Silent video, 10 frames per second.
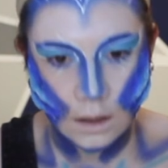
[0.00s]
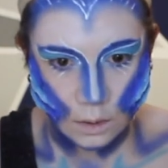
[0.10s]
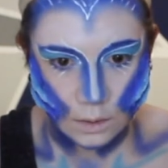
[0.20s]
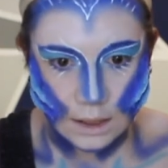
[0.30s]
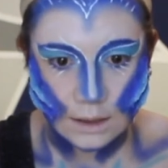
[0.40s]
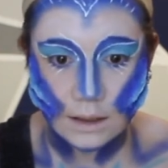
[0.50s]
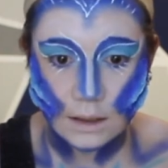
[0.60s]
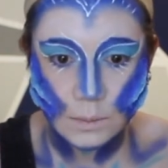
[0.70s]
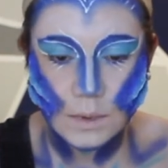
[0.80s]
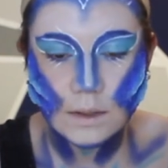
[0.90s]
Okay,
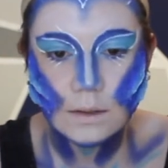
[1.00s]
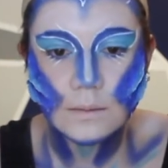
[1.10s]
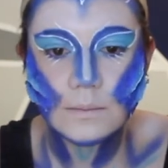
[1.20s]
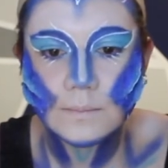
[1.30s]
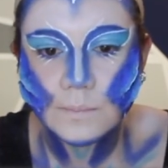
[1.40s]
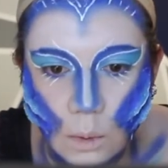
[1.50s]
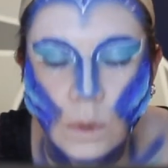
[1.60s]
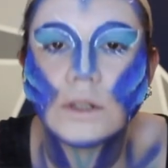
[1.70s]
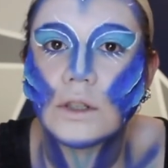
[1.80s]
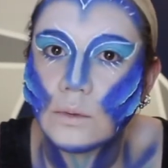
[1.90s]
lips.
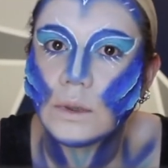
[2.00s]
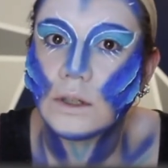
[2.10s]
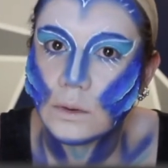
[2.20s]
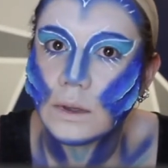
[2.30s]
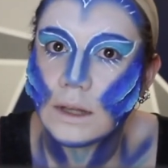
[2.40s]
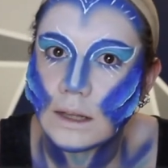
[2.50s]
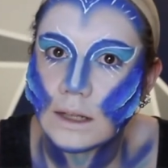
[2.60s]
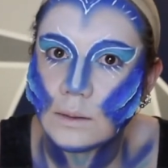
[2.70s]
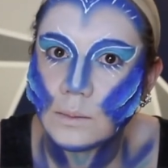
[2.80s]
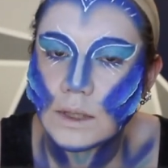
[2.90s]
What should we do with the
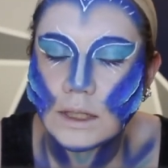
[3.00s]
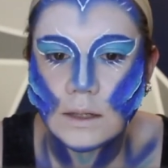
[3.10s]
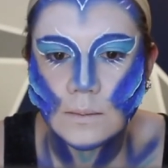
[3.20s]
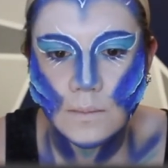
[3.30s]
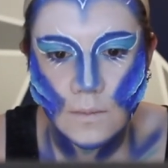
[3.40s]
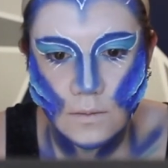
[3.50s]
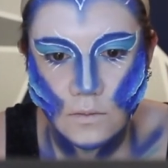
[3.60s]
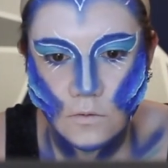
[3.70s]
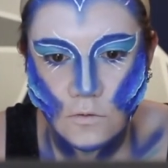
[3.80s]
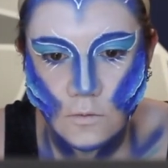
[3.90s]
lips?
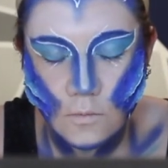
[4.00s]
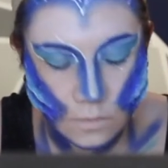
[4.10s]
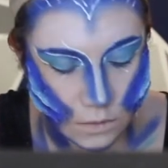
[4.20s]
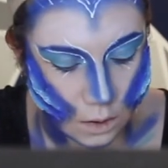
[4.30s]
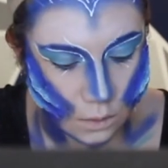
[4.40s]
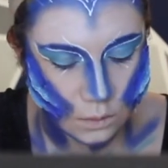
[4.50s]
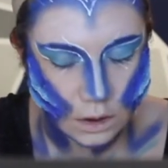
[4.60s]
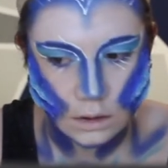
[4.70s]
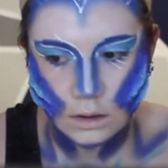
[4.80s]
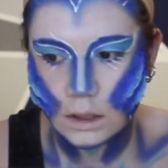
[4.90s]
Oh god.